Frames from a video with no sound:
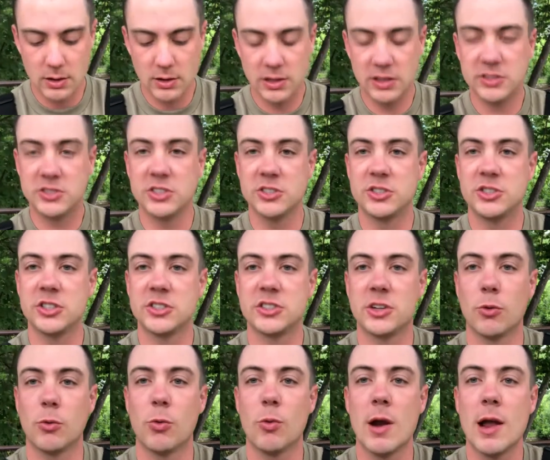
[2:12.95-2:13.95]
This is just
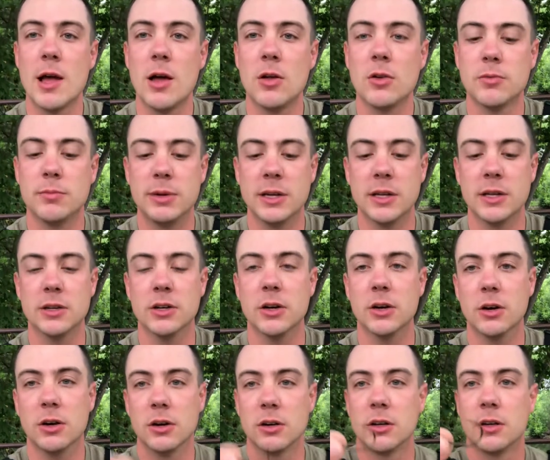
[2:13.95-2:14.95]
a round bend
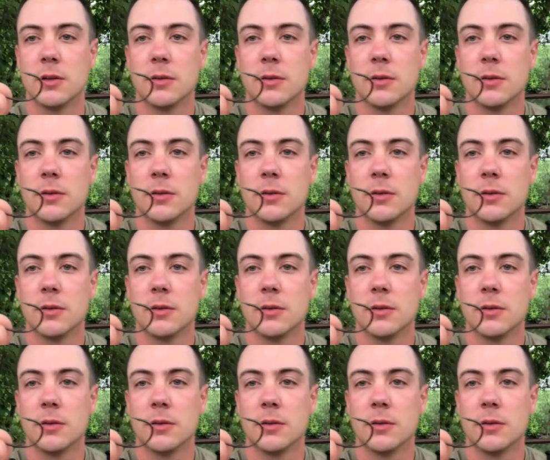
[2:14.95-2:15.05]
hook.